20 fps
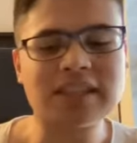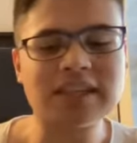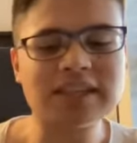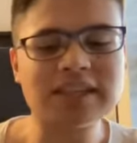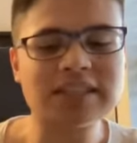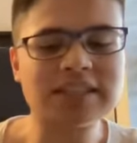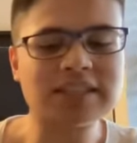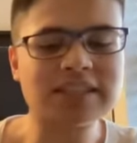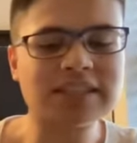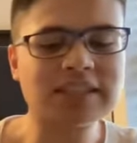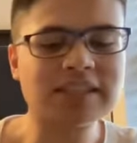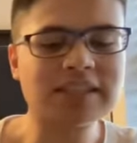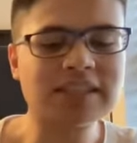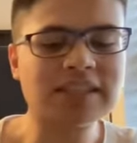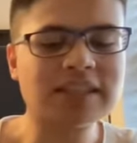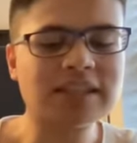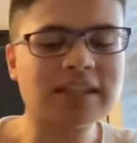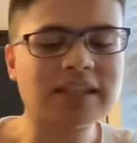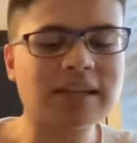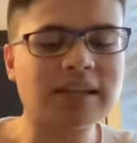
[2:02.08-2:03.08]
this
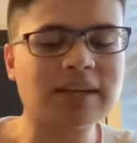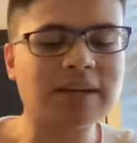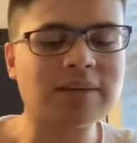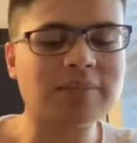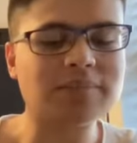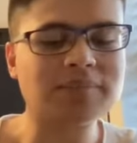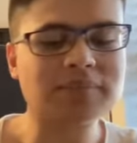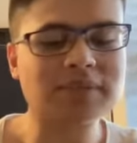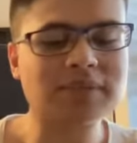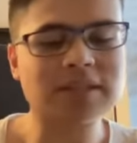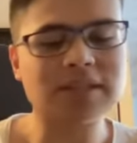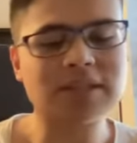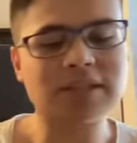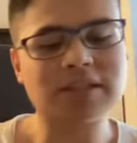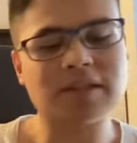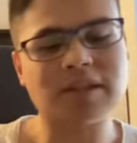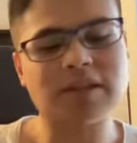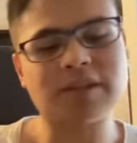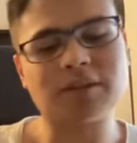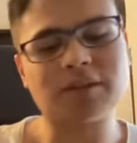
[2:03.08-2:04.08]

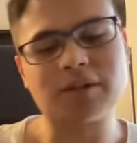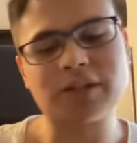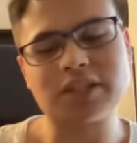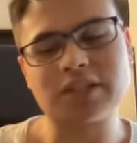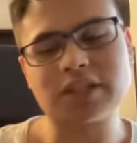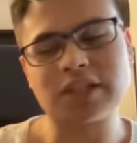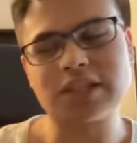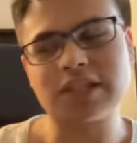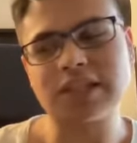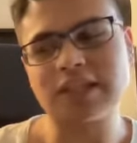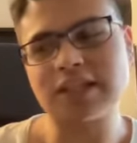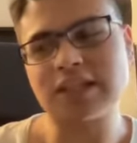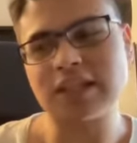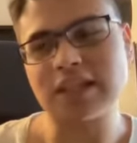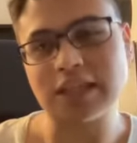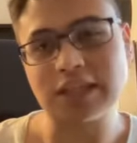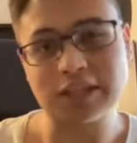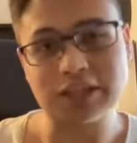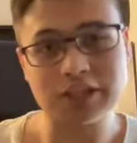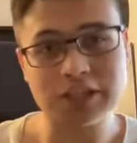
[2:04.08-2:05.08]
guy Critchley,
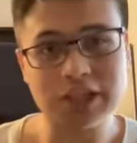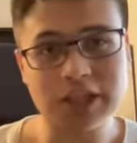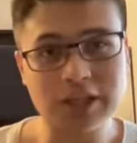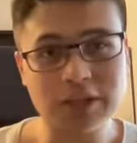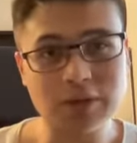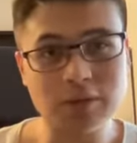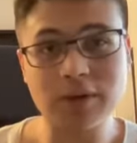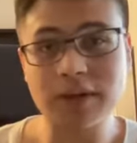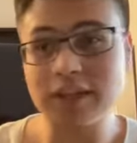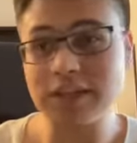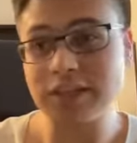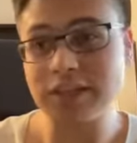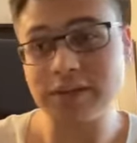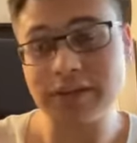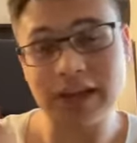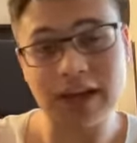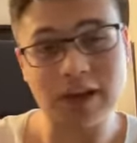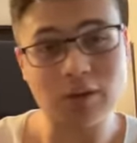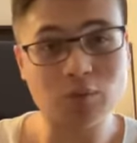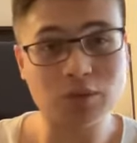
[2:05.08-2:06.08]
he's new. He's
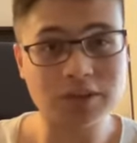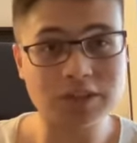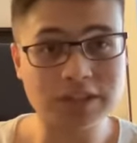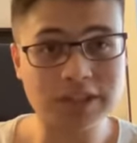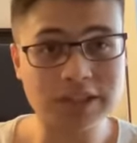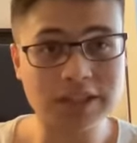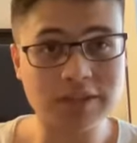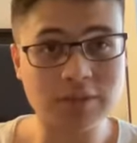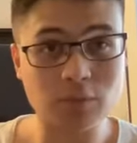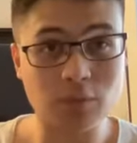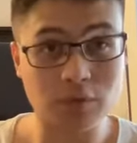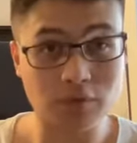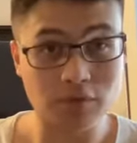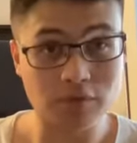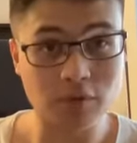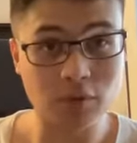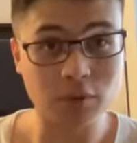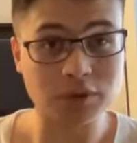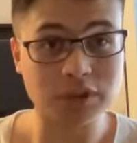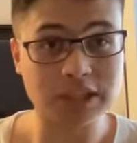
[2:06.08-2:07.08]
only had one
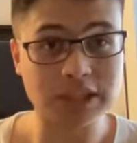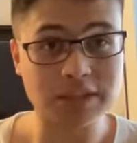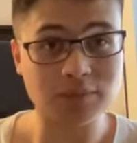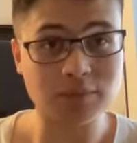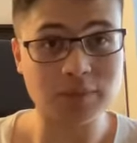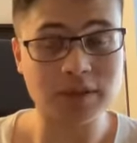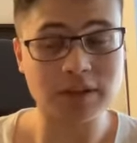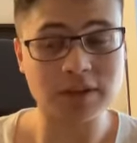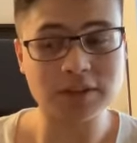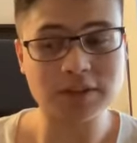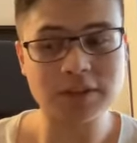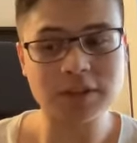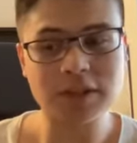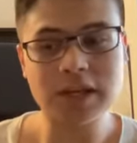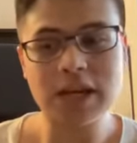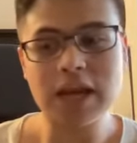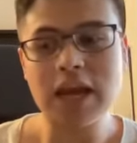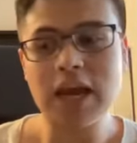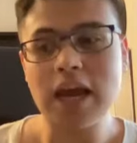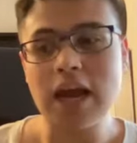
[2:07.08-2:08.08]
full season with us.
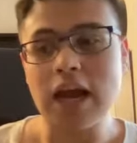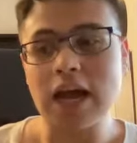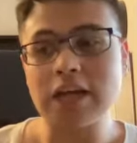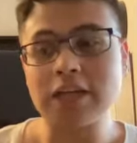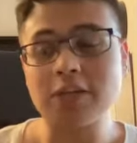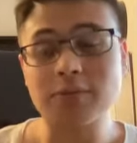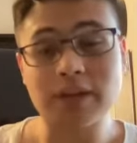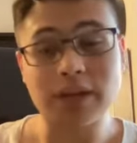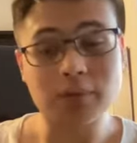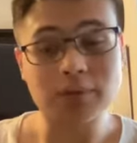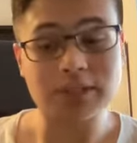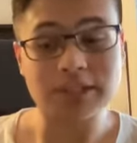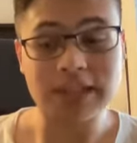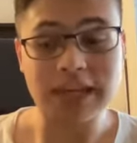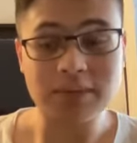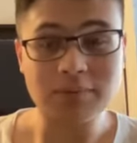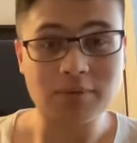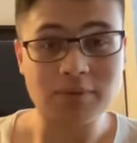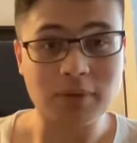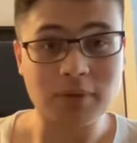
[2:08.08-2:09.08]
He's been able to
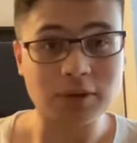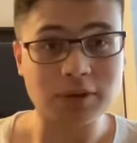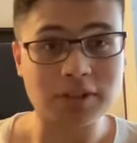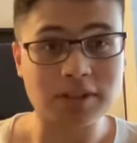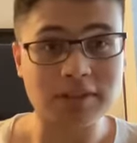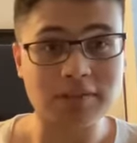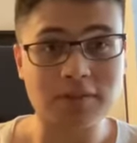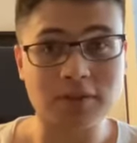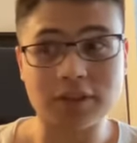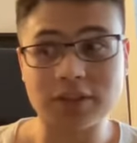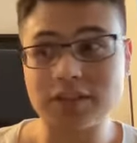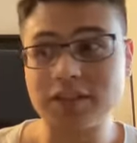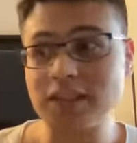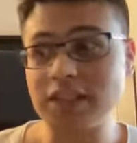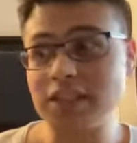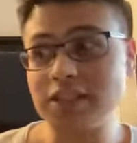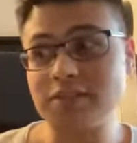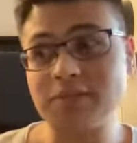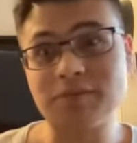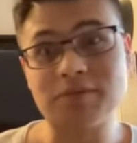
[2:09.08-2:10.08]
gain promotion in the first
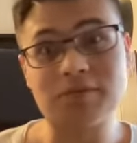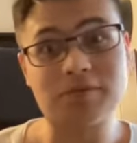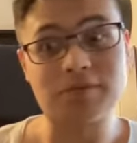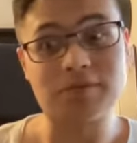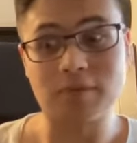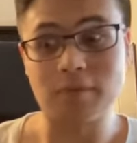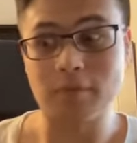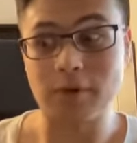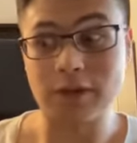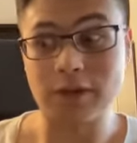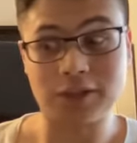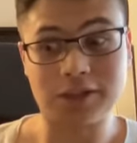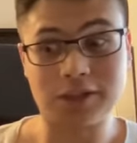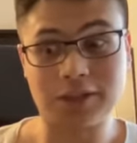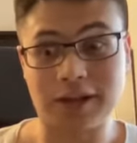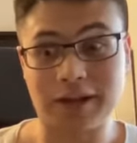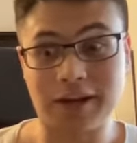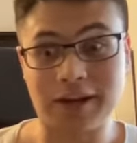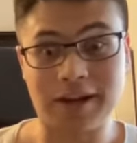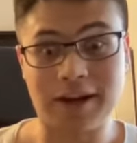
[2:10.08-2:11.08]
season,
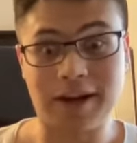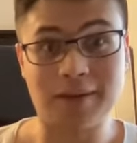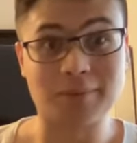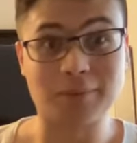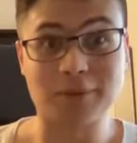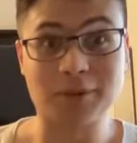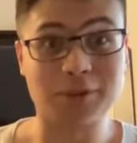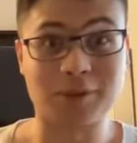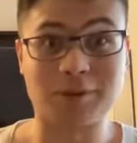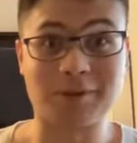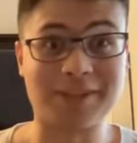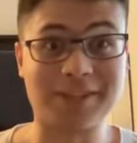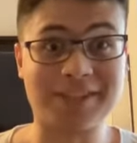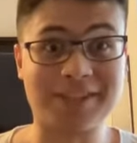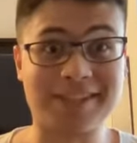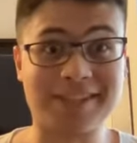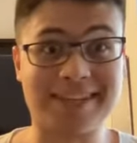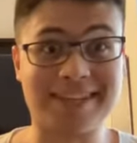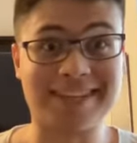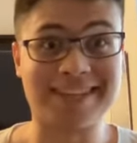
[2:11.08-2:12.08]
which I'm
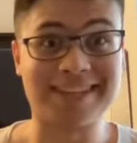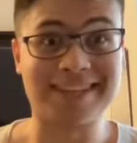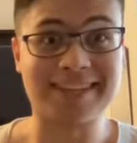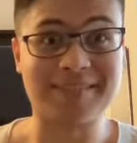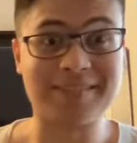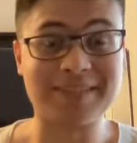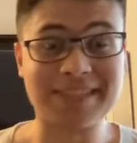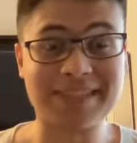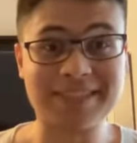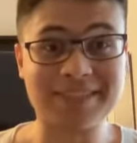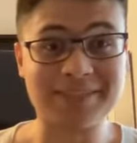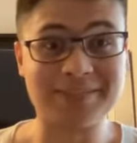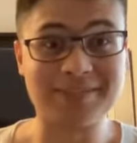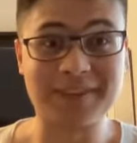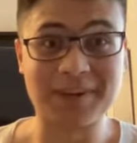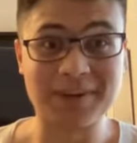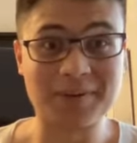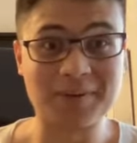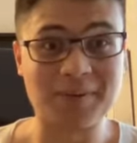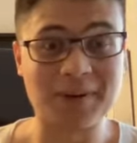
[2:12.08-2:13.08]
astonished at. I mean, he's done
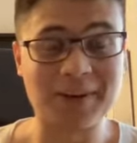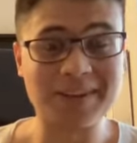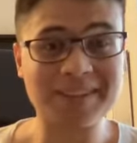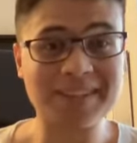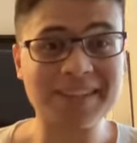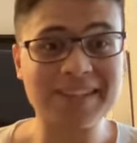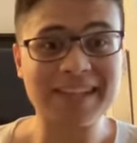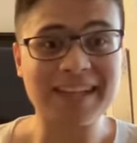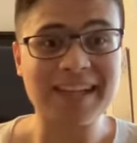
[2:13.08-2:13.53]
very well.